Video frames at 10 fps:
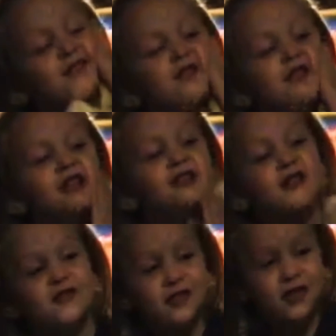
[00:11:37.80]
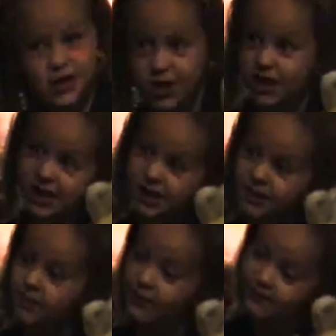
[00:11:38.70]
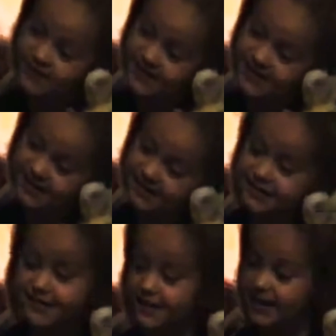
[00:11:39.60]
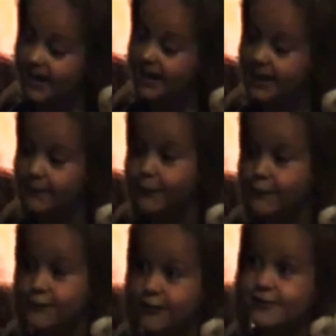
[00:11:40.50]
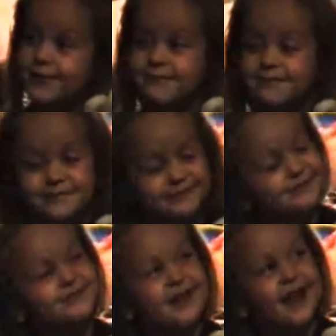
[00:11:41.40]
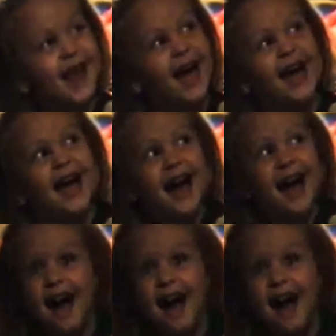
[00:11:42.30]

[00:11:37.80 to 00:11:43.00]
who are you inviting for your birthday party? And I would be like, oh my god, not again.